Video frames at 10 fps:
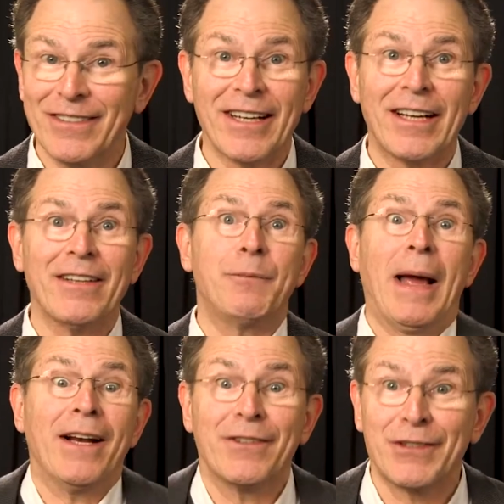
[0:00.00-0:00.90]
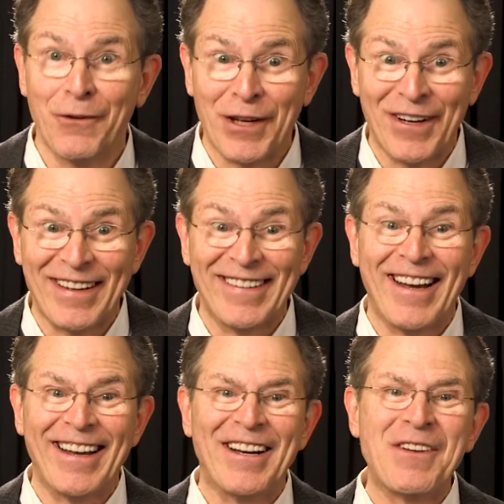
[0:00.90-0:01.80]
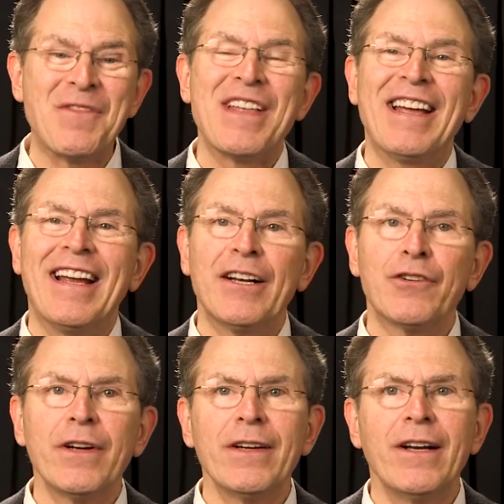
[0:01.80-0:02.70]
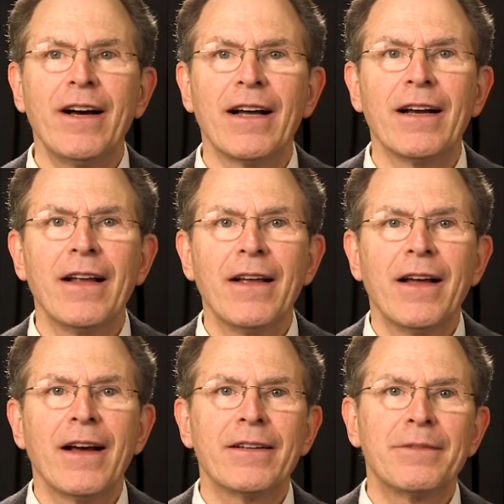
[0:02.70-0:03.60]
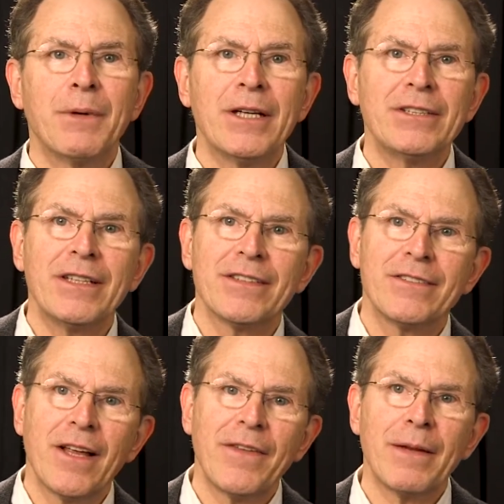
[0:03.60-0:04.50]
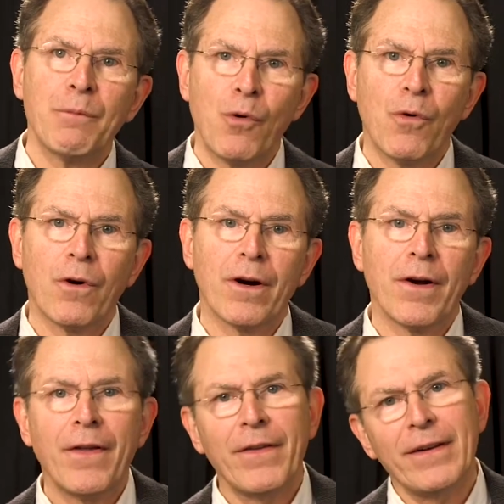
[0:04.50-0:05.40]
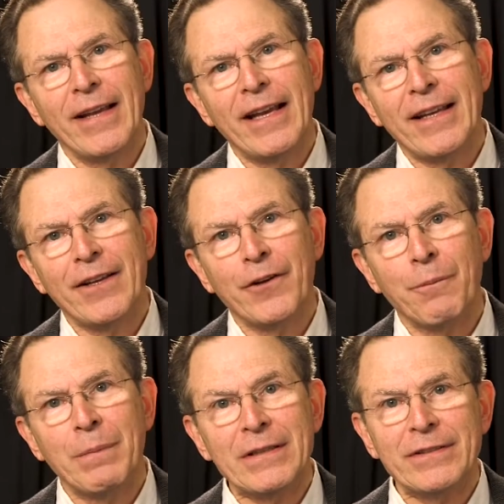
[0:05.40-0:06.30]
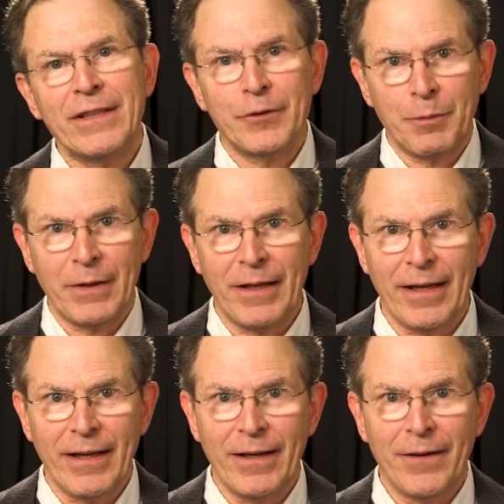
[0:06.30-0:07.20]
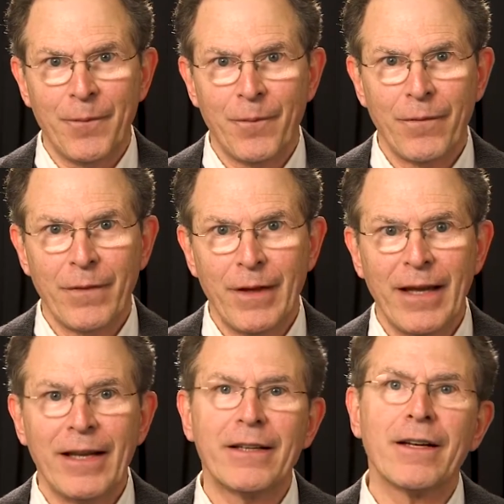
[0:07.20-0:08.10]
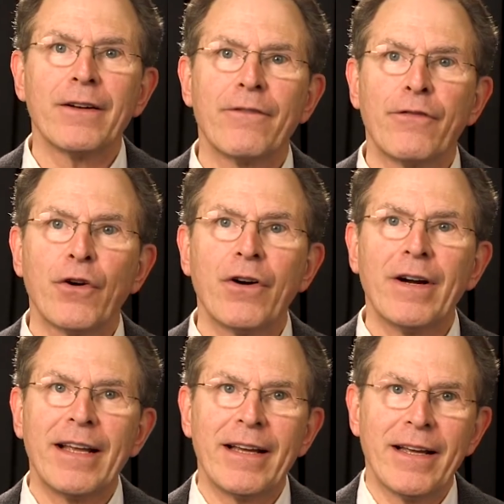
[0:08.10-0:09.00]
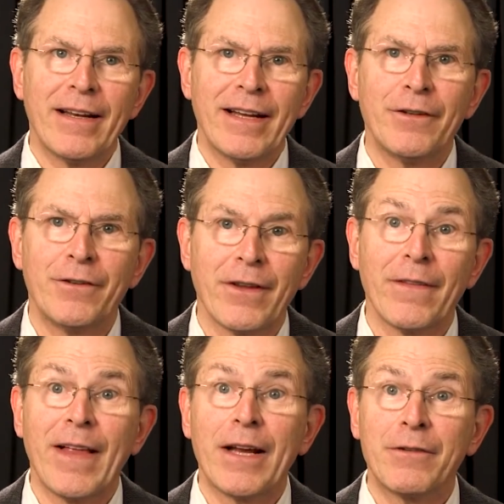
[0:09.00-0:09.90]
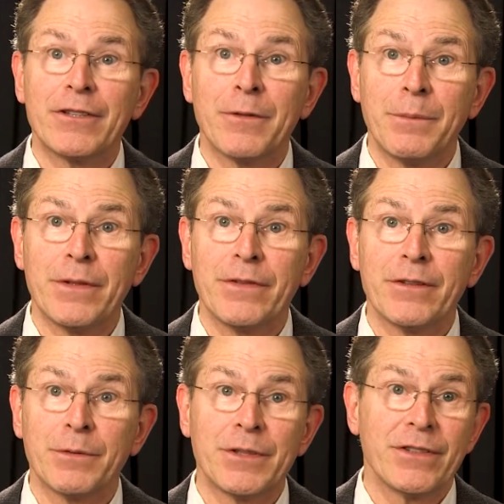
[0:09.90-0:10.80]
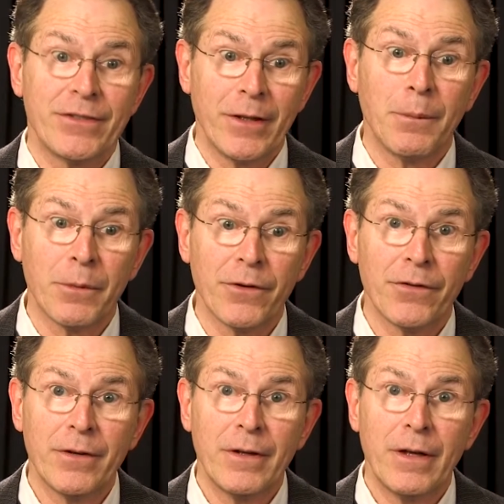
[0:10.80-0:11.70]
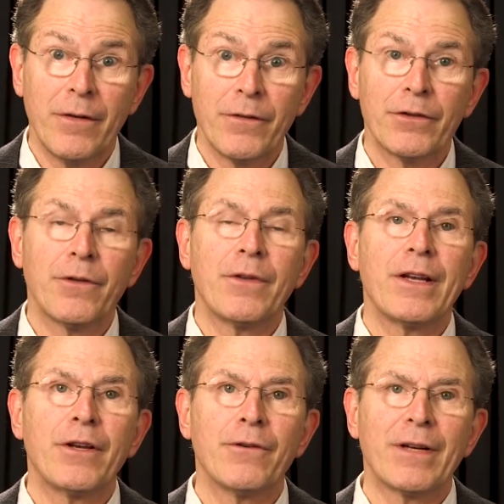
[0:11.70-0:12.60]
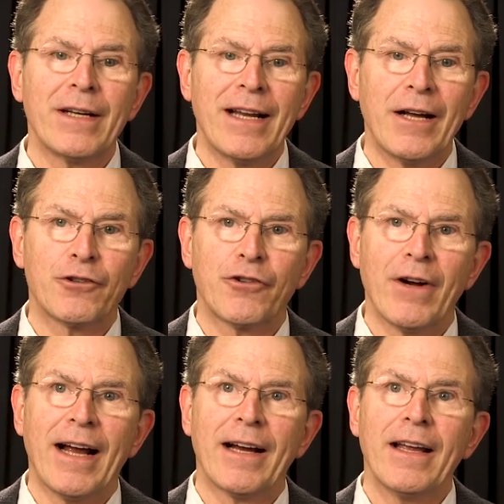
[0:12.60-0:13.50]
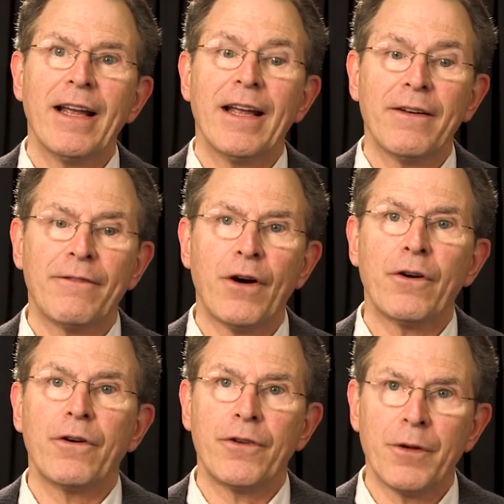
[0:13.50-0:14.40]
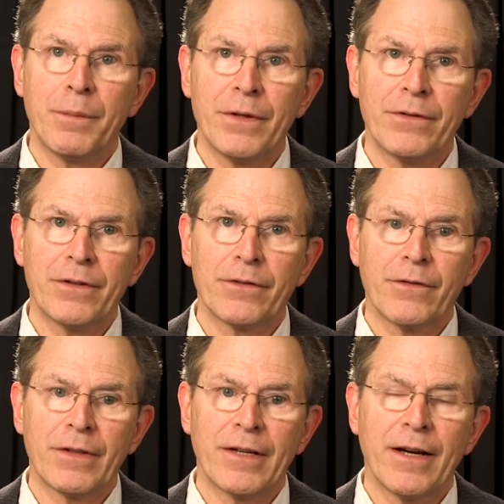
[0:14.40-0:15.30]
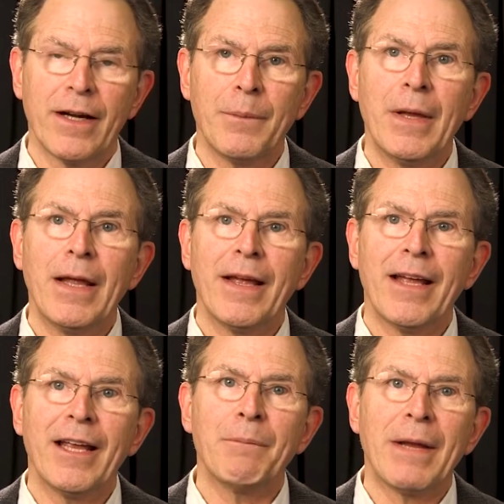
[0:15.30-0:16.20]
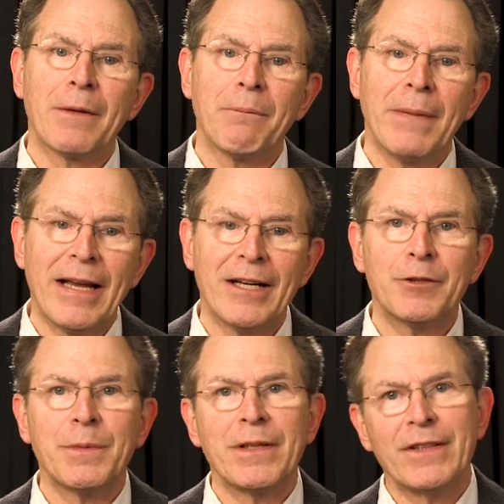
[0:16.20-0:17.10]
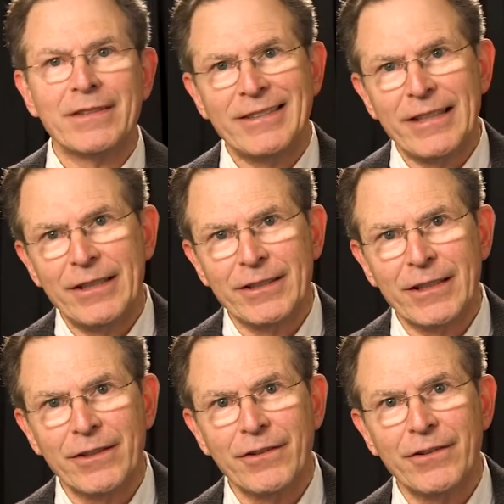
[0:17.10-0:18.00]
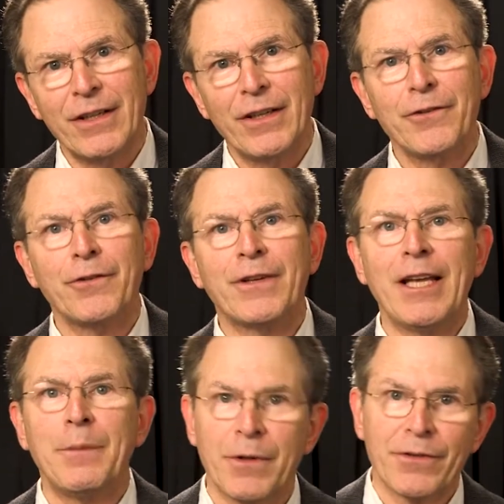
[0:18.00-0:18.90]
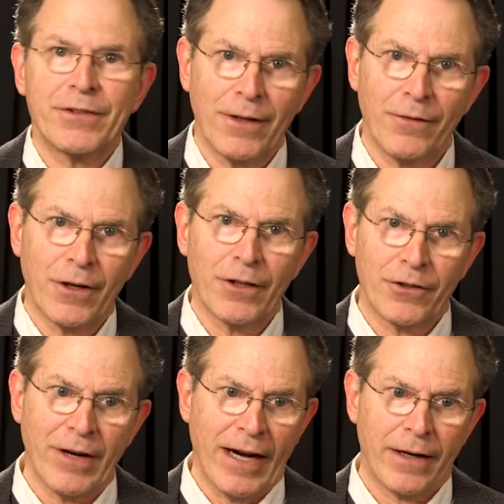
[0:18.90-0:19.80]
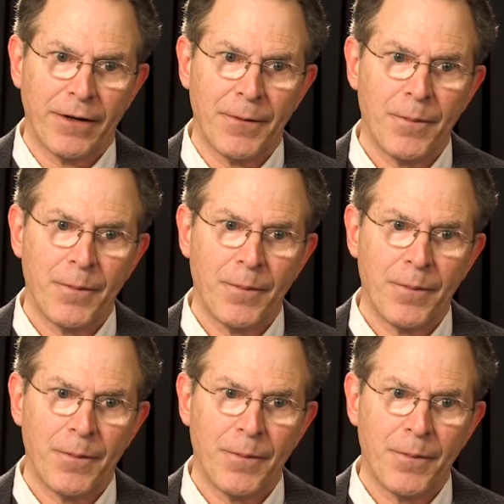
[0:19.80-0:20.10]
It's like as bad as going on a diet. And it's really not. A budget is nothing more than taking your business plan and converting it into the language of business, which is numbers, so that you can now track and follow your business over time and make management decisions to keep yourself on track.